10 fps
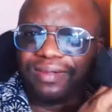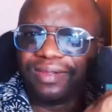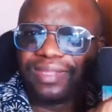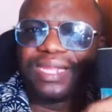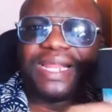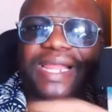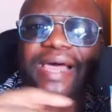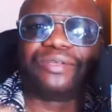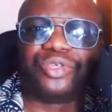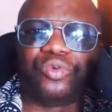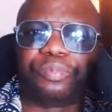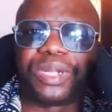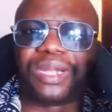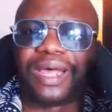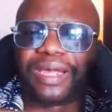that allows you
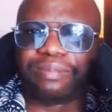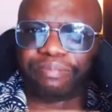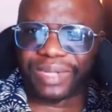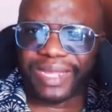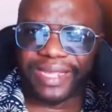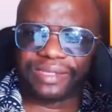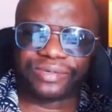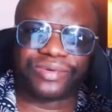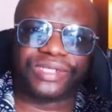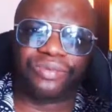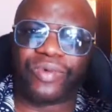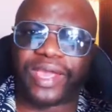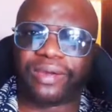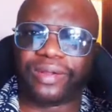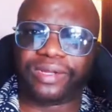plug and play. There's a reason why
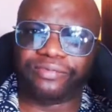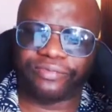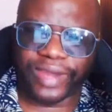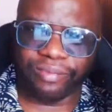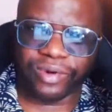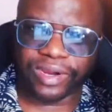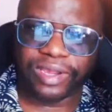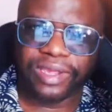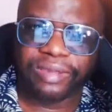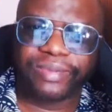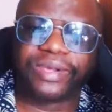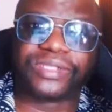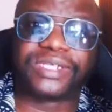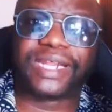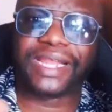I call it a framework,
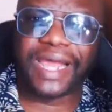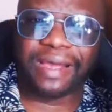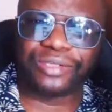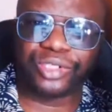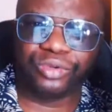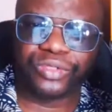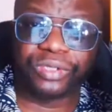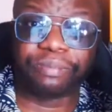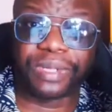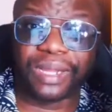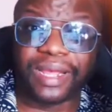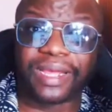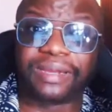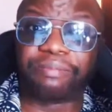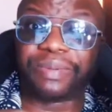because it allows you to
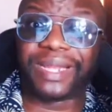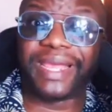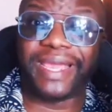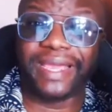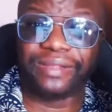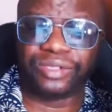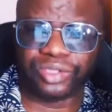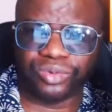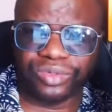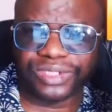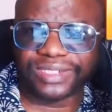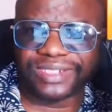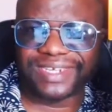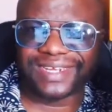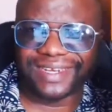plug and play the tools and the
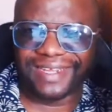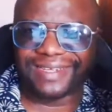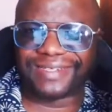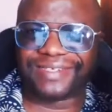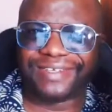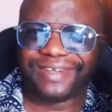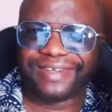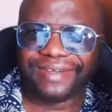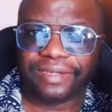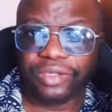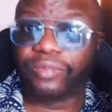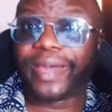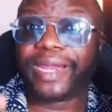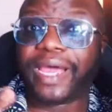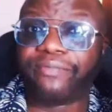techniques. You
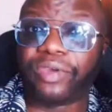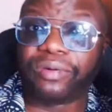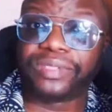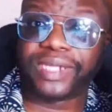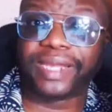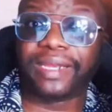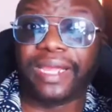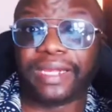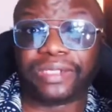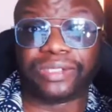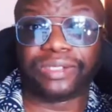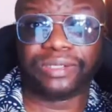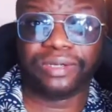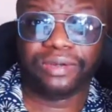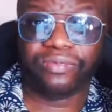might have your own techniques
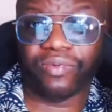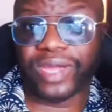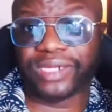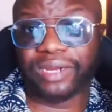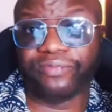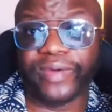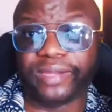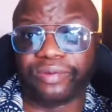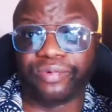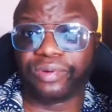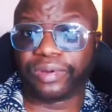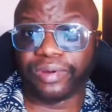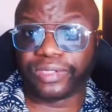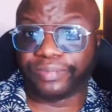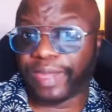for identifying the root
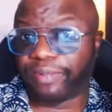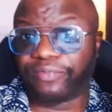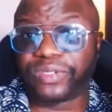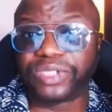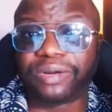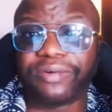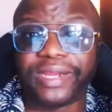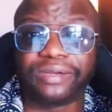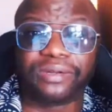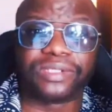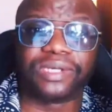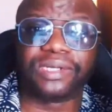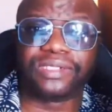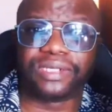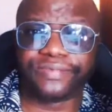cause, maybe for generating
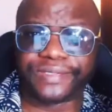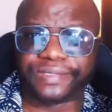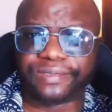alternatives.